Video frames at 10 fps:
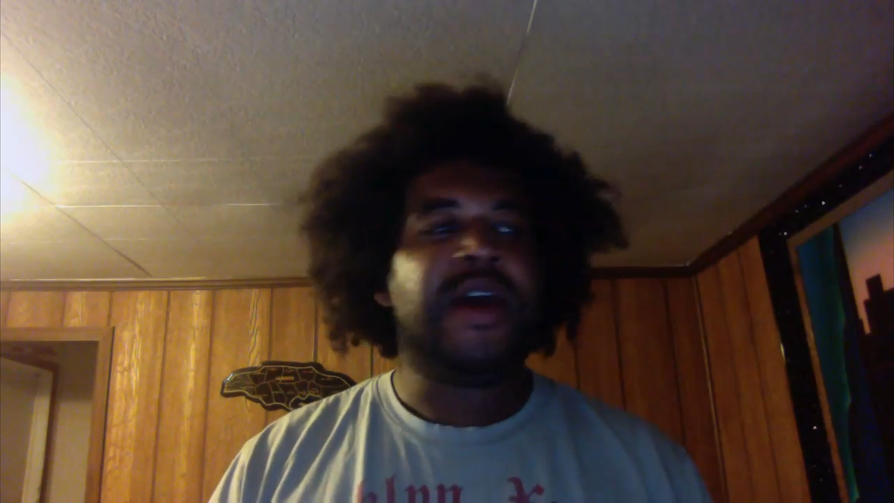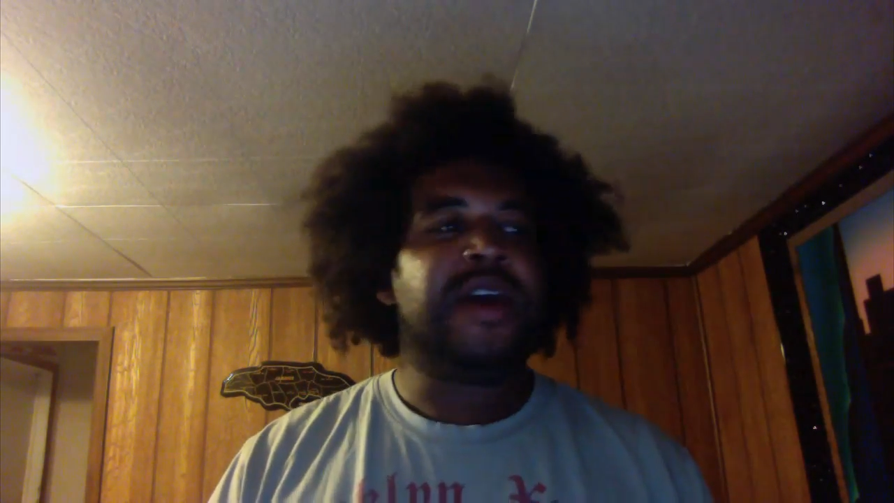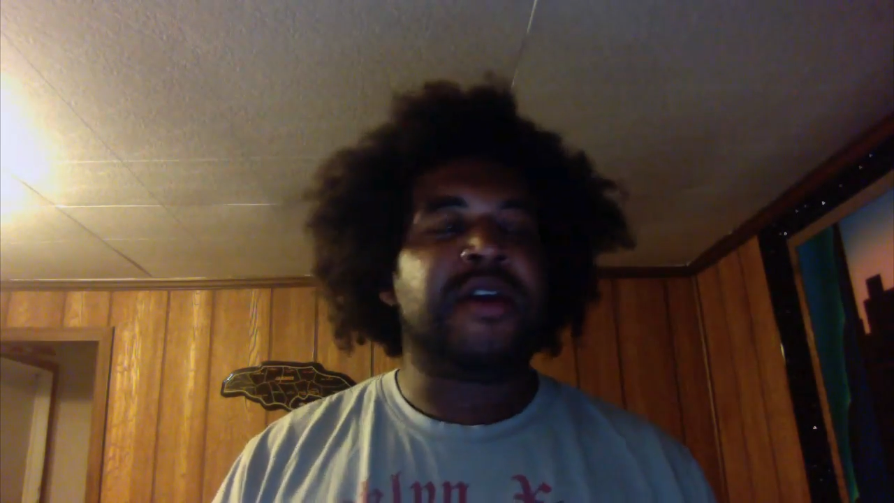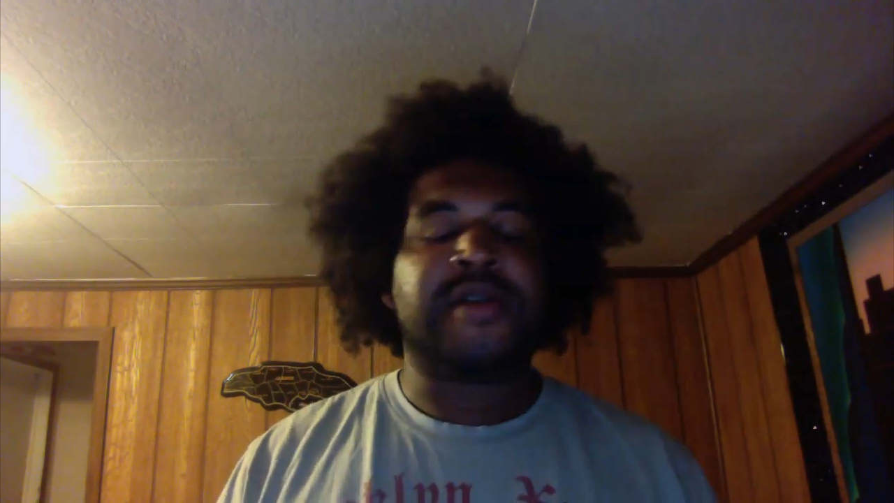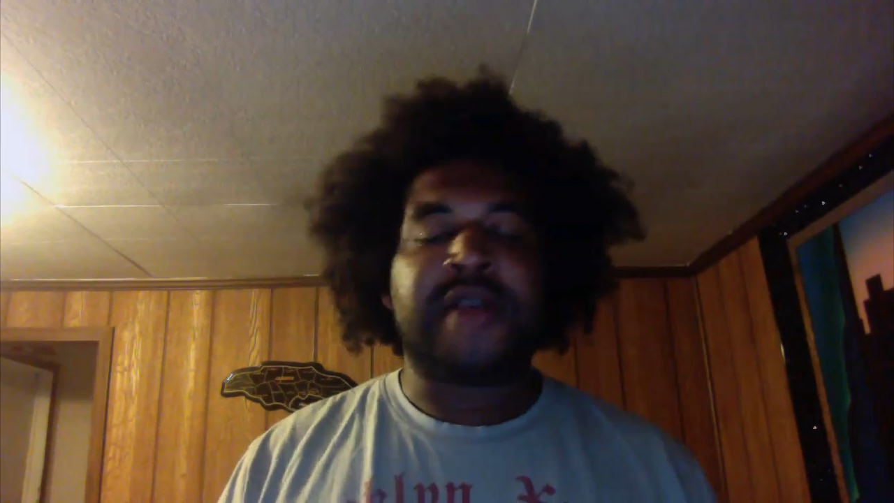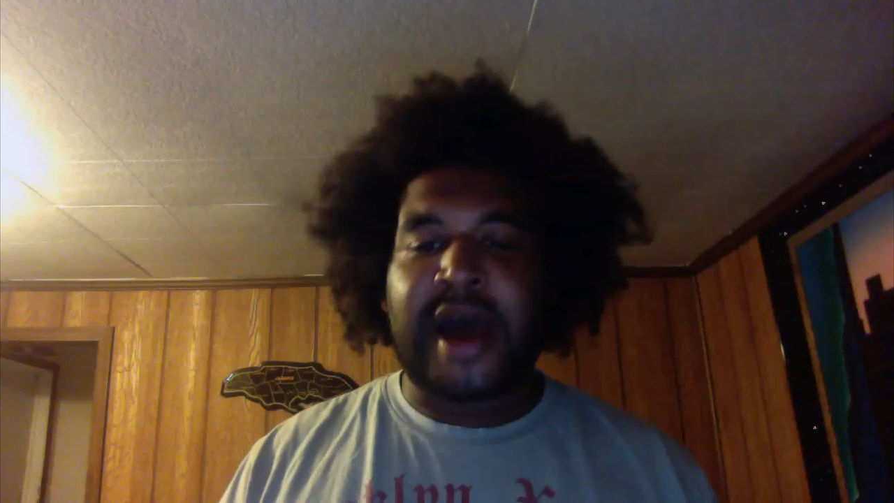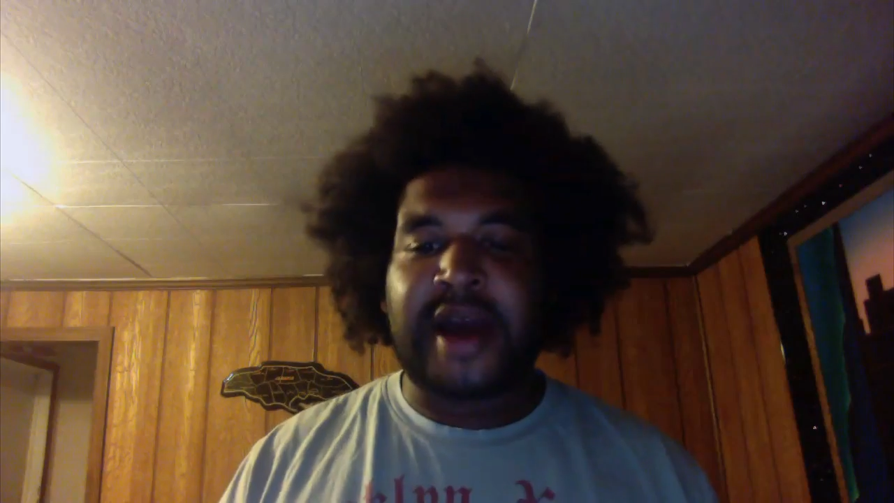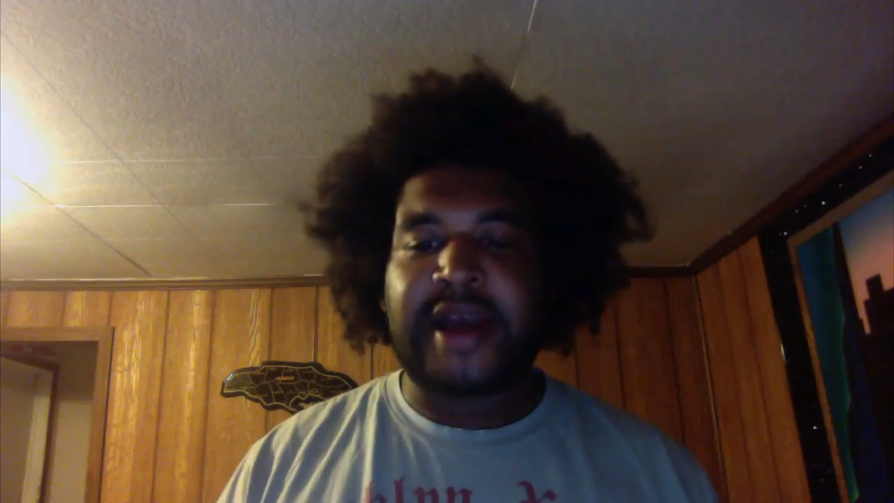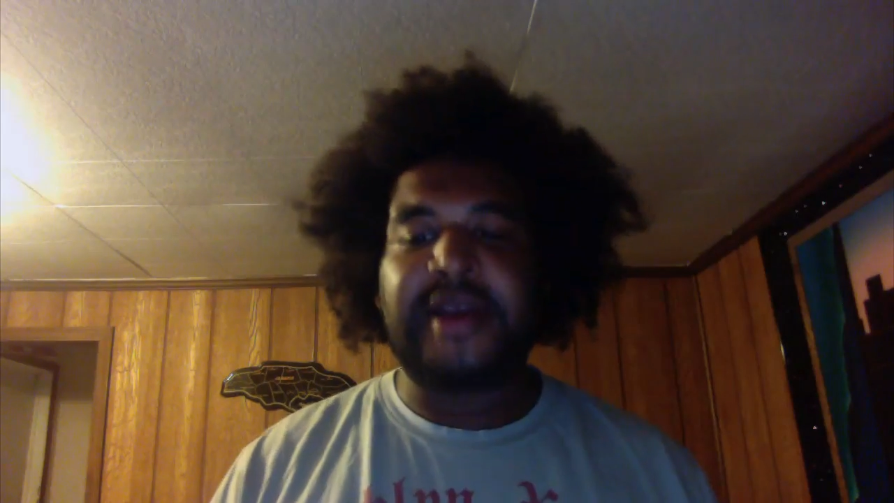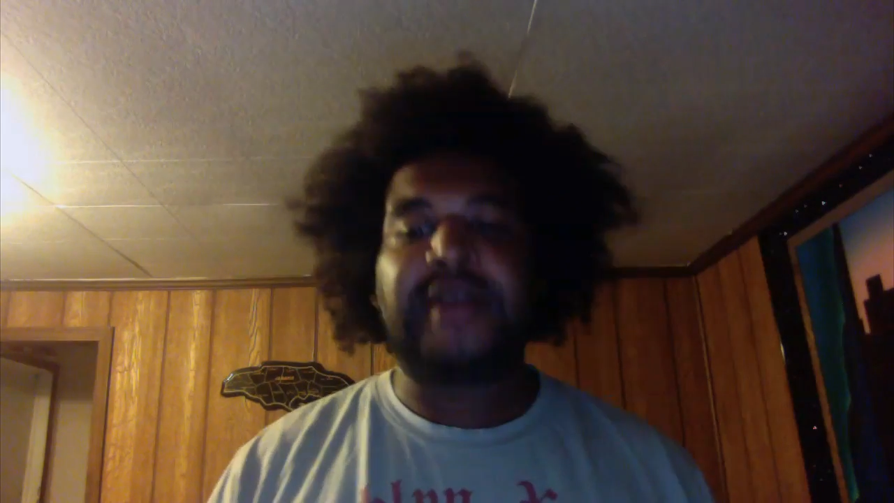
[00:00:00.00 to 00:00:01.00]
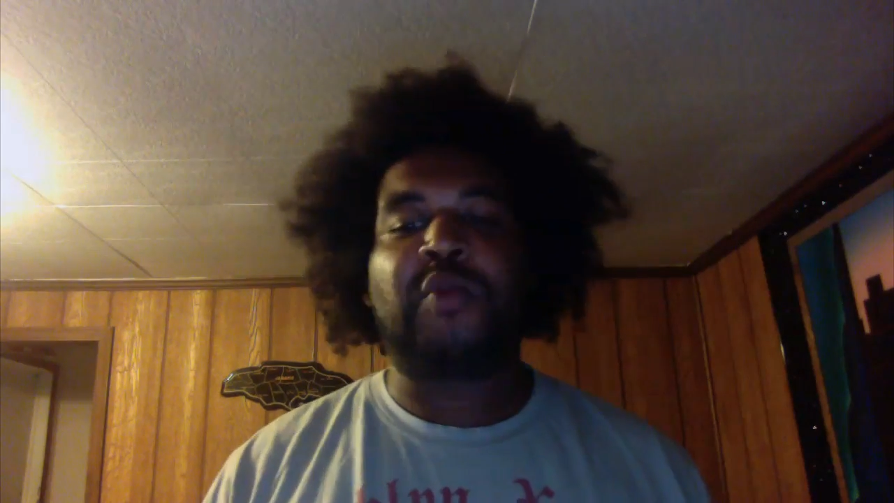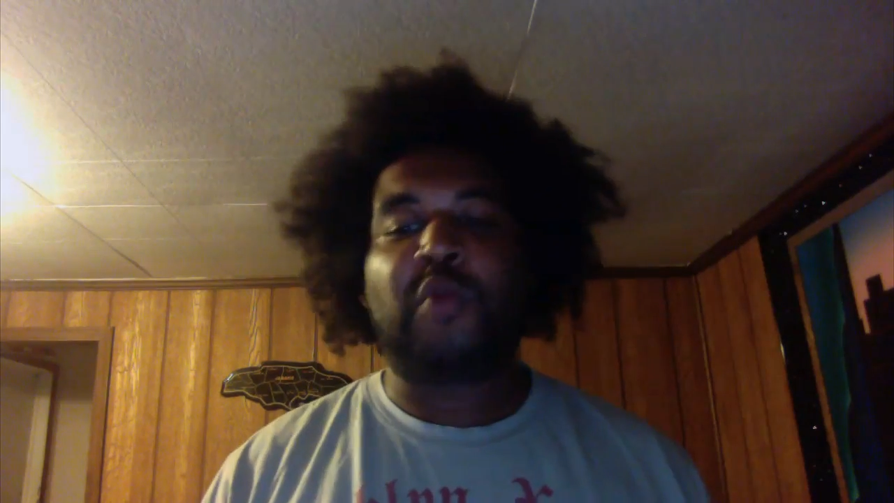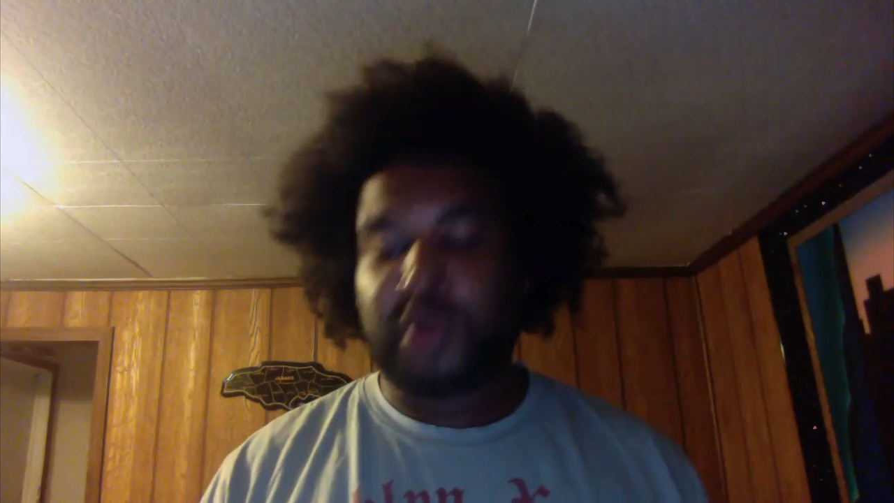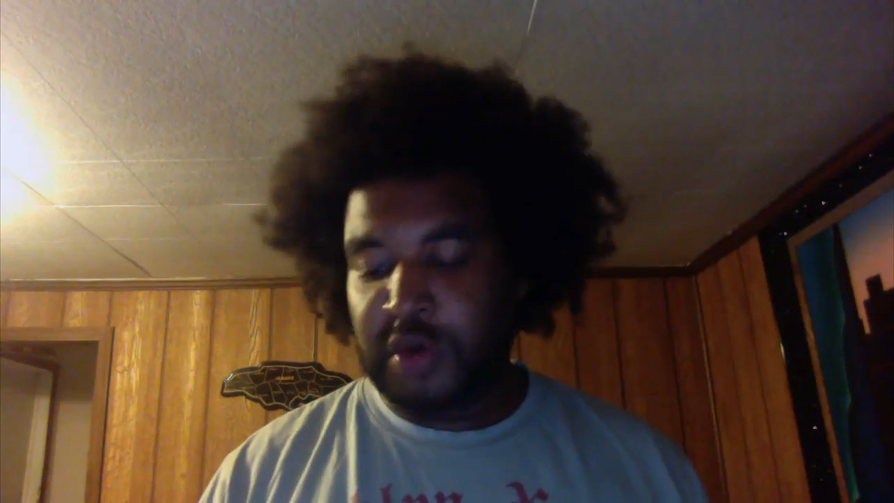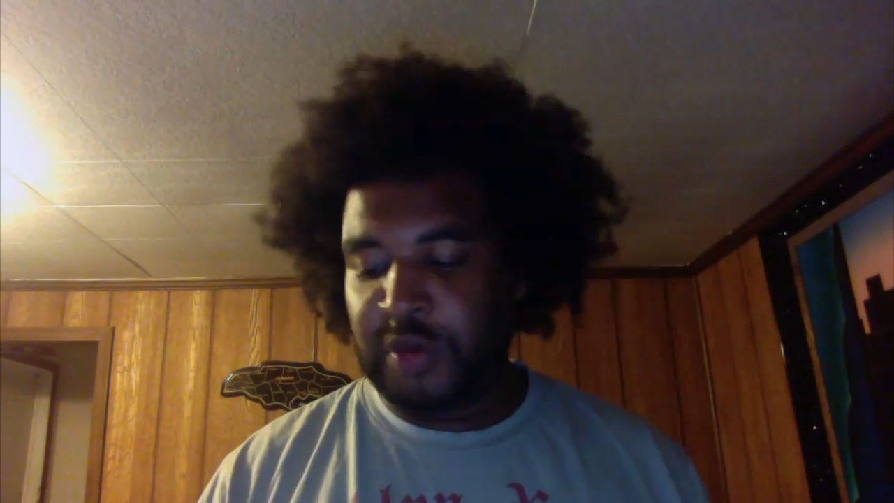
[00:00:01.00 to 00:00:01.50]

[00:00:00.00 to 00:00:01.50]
You're not gonna do